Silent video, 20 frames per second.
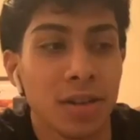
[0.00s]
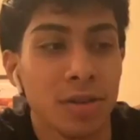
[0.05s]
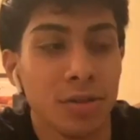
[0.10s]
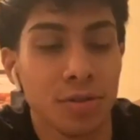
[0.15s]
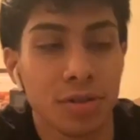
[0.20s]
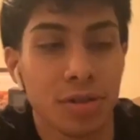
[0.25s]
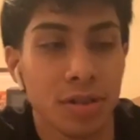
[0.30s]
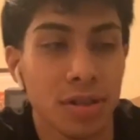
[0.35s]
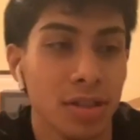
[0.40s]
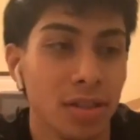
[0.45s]

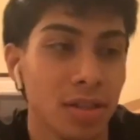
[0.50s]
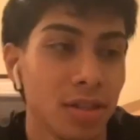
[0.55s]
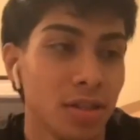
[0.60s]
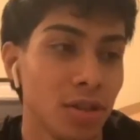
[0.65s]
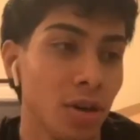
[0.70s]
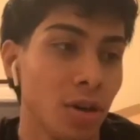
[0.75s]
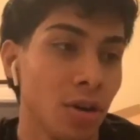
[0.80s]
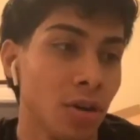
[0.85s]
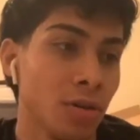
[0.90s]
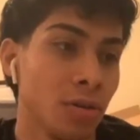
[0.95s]
routine.
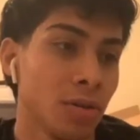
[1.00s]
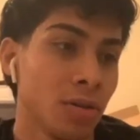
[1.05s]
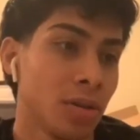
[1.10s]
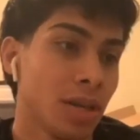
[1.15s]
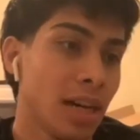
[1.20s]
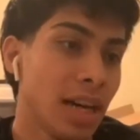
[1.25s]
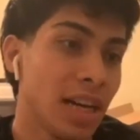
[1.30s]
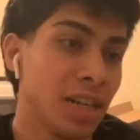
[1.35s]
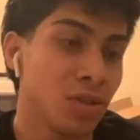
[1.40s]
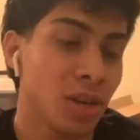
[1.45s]
So
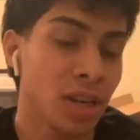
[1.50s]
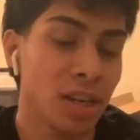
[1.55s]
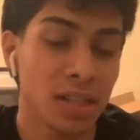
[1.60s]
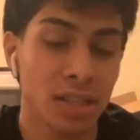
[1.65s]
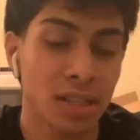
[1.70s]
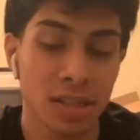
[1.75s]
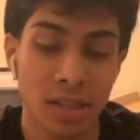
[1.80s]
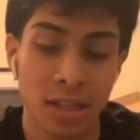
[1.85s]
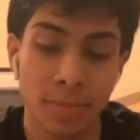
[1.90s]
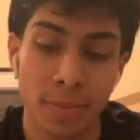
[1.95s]
I try to
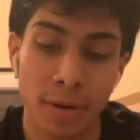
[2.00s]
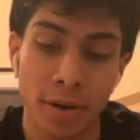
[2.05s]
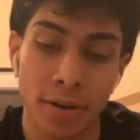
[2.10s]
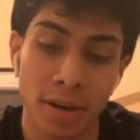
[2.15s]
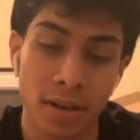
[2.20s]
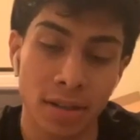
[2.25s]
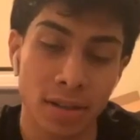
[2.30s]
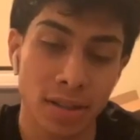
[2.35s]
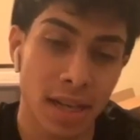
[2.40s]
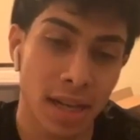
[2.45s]
sleep
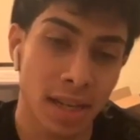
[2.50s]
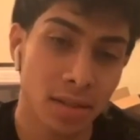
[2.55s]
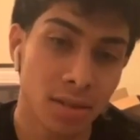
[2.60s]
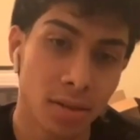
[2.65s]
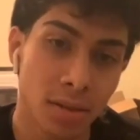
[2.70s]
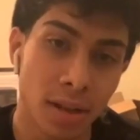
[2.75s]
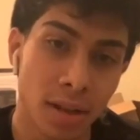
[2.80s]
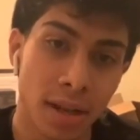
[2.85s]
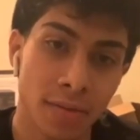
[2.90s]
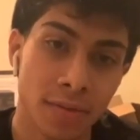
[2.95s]
around 10
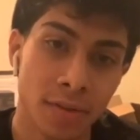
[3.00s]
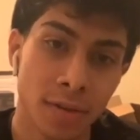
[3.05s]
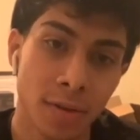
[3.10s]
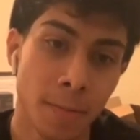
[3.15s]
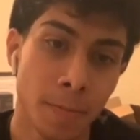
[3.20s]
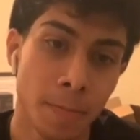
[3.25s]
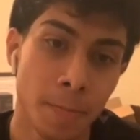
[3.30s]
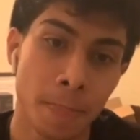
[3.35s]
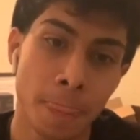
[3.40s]
to 11.